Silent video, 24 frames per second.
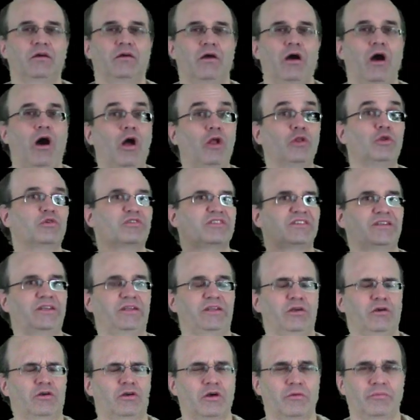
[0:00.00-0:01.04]
all those
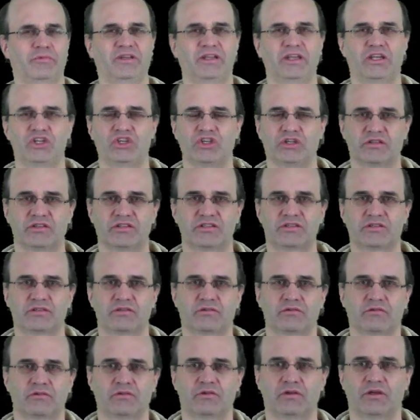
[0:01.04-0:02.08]
linear combinations
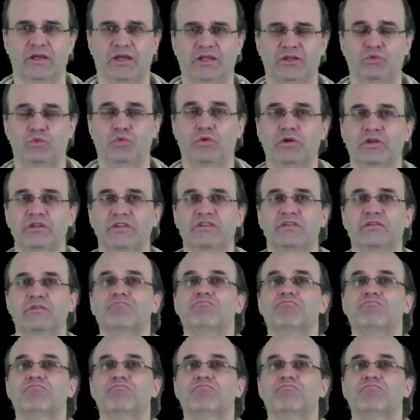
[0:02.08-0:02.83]
at once.